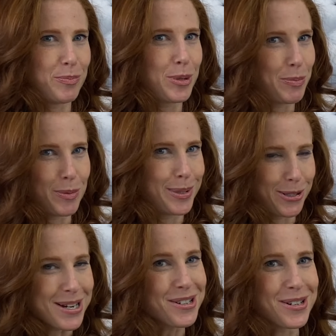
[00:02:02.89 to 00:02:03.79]
purple blue
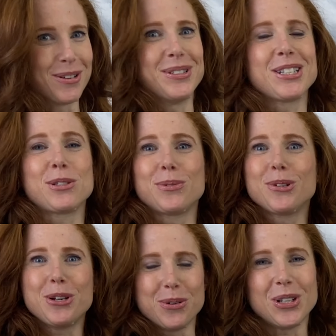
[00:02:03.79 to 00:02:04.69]
undertones because those are
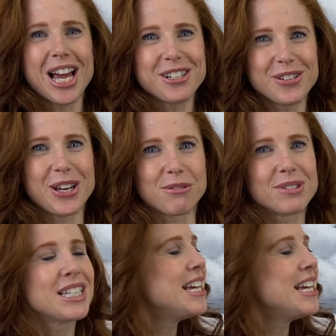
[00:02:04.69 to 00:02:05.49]
cool undertones.